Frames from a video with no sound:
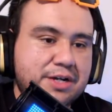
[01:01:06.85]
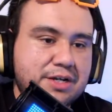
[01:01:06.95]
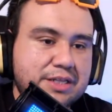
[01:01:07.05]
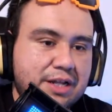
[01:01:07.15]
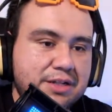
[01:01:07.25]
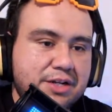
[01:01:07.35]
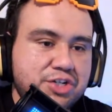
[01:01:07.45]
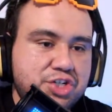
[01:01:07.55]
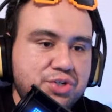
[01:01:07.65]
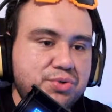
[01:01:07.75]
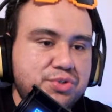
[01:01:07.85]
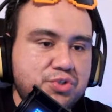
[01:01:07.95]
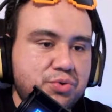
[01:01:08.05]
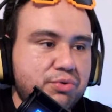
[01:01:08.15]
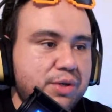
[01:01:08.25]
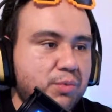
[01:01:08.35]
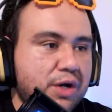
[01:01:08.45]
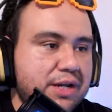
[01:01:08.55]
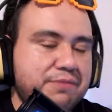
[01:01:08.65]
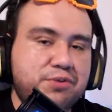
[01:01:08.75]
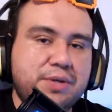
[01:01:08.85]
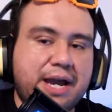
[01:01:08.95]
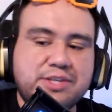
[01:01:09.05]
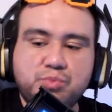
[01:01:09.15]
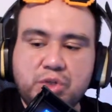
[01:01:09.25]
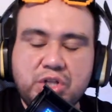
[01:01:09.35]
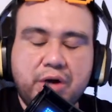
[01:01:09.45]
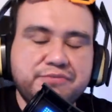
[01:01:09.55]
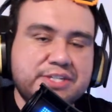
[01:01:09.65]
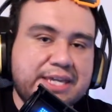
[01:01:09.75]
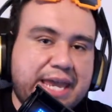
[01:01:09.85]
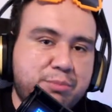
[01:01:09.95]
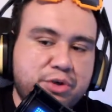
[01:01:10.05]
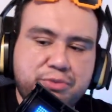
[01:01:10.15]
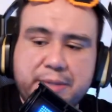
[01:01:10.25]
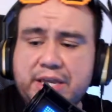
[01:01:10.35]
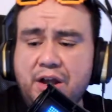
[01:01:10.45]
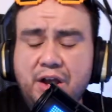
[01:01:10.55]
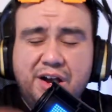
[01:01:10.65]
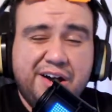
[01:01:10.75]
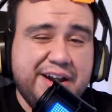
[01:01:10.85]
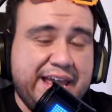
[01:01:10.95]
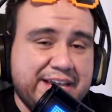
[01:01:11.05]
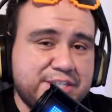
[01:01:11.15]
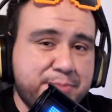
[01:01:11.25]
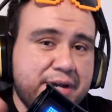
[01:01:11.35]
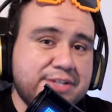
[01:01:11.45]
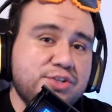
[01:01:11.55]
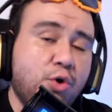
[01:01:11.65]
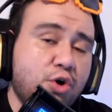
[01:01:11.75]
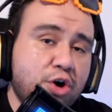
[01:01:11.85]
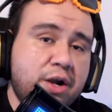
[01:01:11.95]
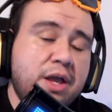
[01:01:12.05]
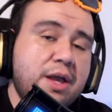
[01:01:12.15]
Lala Jew 231. If you guys would love to game with me on Xbox or